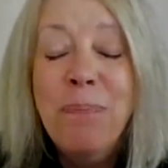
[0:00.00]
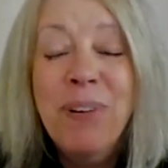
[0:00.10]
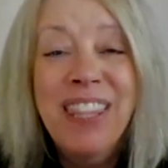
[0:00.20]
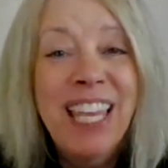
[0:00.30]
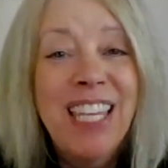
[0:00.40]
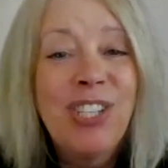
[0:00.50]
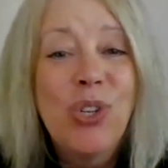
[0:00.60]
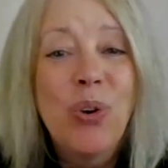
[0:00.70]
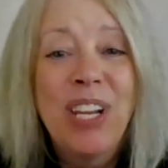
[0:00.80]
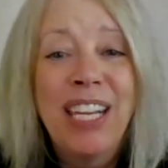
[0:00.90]
but then
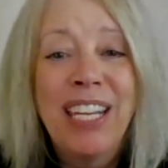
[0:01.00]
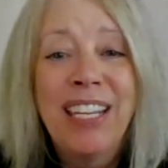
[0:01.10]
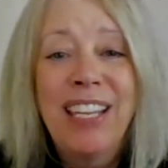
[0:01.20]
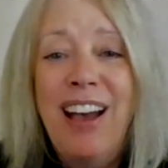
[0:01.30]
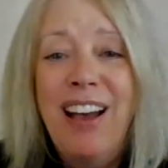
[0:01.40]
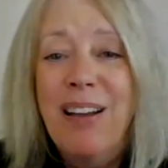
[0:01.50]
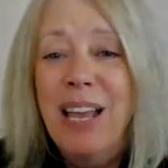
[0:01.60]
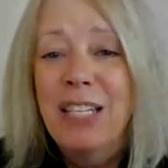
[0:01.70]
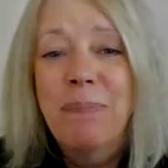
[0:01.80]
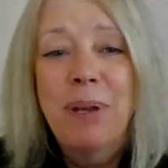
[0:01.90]
joining
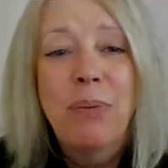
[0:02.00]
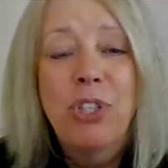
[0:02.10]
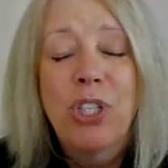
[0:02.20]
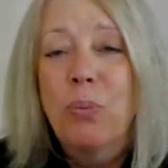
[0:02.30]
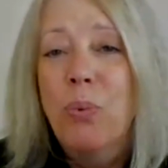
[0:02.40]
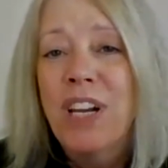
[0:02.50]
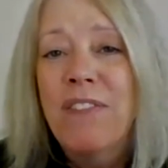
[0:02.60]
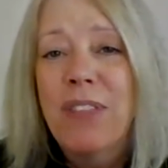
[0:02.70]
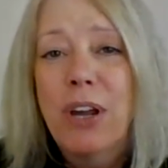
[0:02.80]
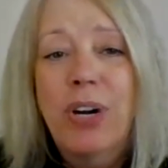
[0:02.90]
has been just one
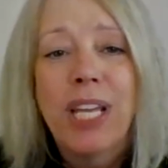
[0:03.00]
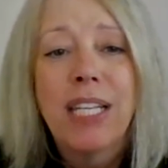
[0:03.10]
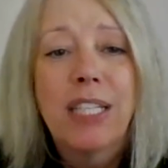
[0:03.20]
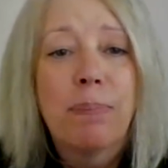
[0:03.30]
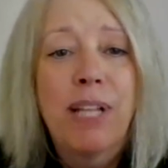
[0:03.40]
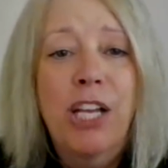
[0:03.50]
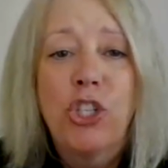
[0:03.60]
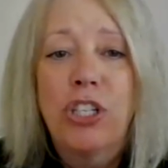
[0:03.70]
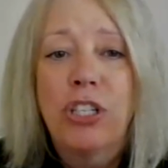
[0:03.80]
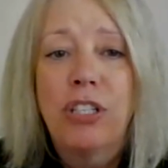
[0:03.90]
of the greatest
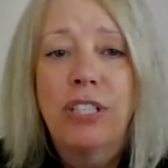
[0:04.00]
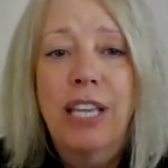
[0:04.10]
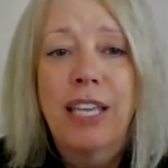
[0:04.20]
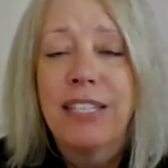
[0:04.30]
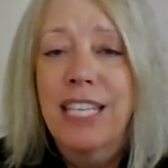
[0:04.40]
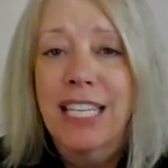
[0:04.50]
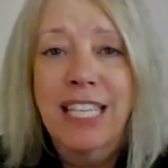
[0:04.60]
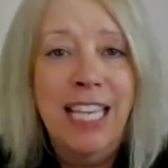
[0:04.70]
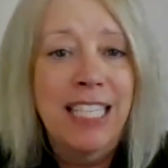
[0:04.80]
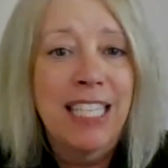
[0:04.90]
pleasures and
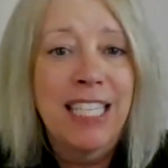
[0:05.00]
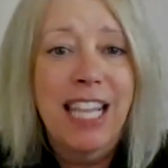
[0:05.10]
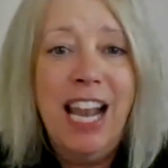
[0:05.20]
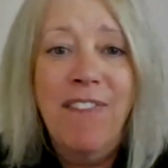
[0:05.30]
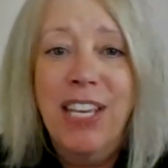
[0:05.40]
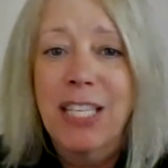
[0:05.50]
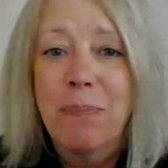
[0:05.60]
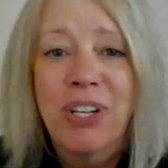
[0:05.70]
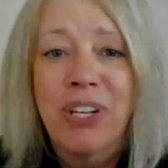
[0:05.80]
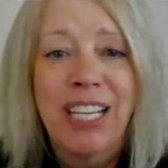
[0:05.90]
successes that I've
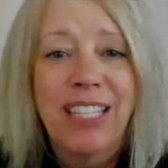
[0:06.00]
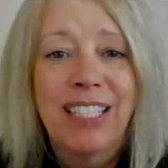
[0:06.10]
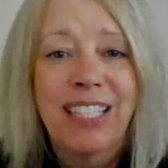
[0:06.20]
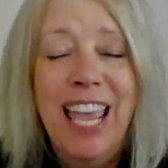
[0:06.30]
experienced.